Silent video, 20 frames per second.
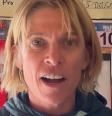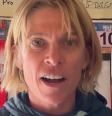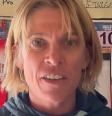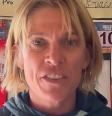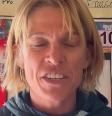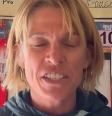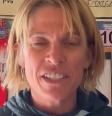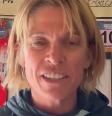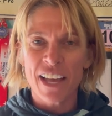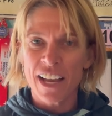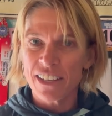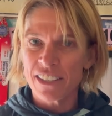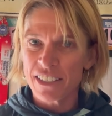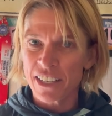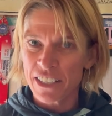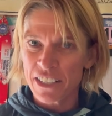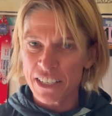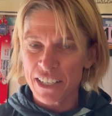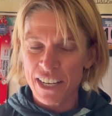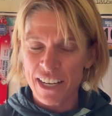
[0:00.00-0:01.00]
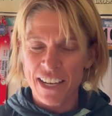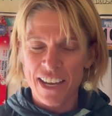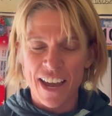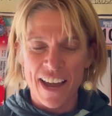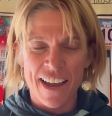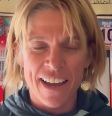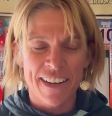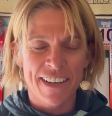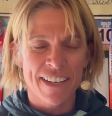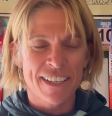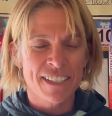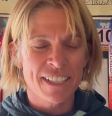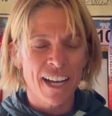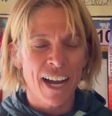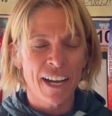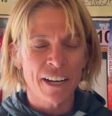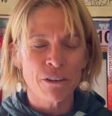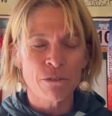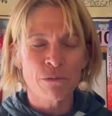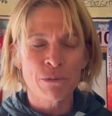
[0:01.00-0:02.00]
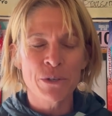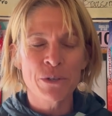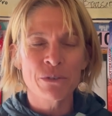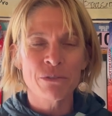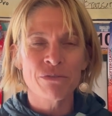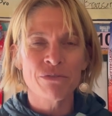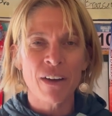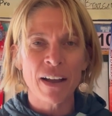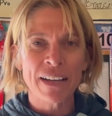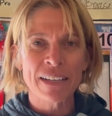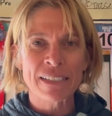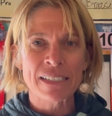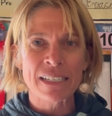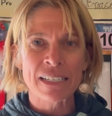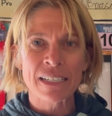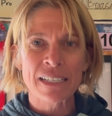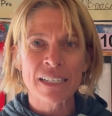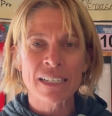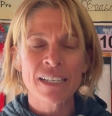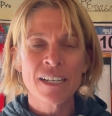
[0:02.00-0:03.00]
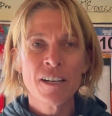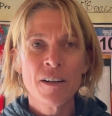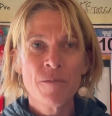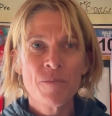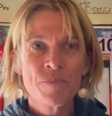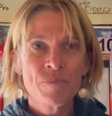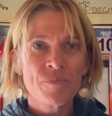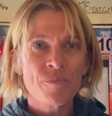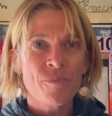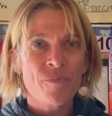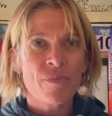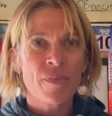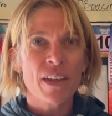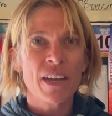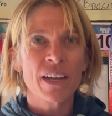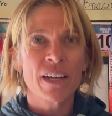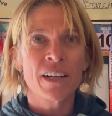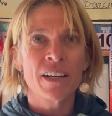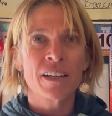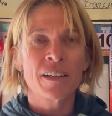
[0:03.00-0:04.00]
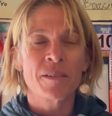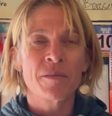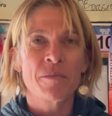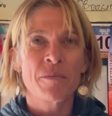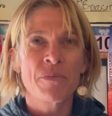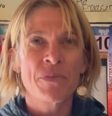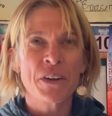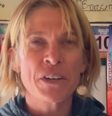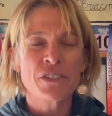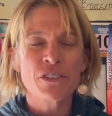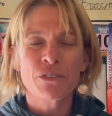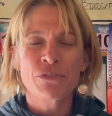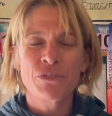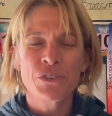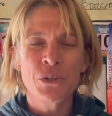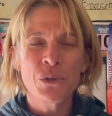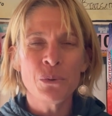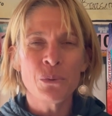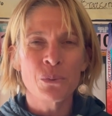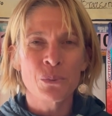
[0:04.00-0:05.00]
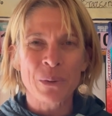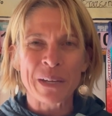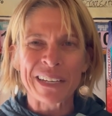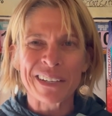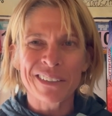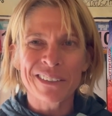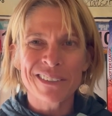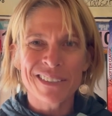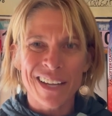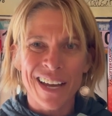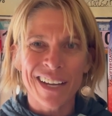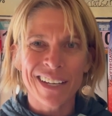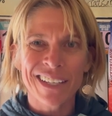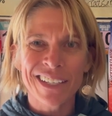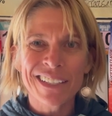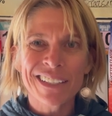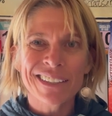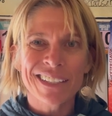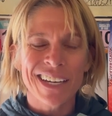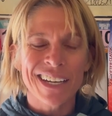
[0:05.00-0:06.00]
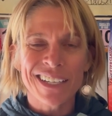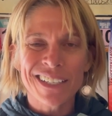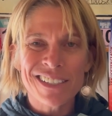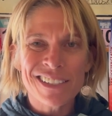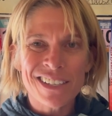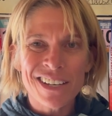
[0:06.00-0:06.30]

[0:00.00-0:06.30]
This last section, again, it's kind of route findy. There's a few weird techie lines